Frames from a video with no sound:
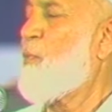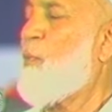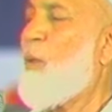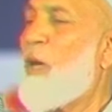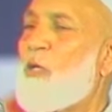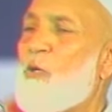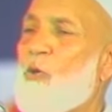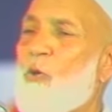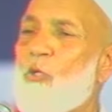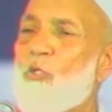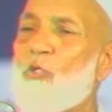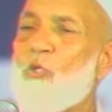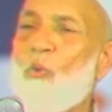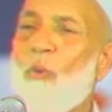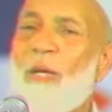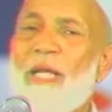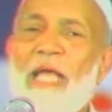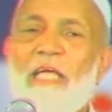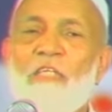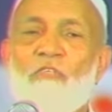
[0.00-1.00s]
One goes to
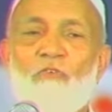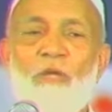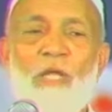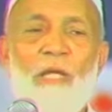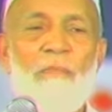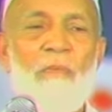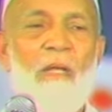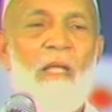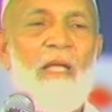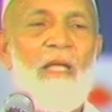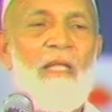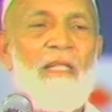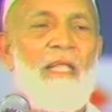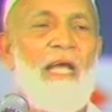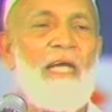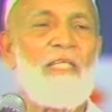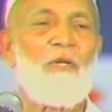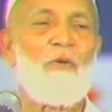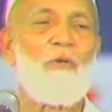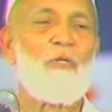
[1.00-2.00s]
one extreme,
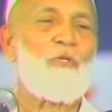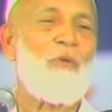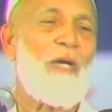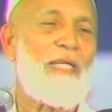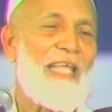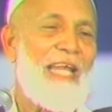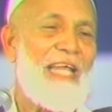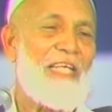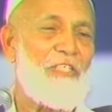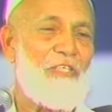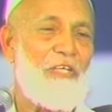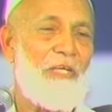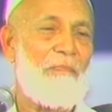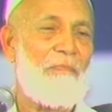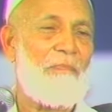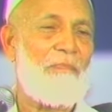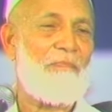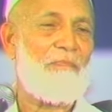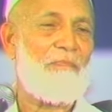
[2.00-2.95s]
the other goes to other extreme.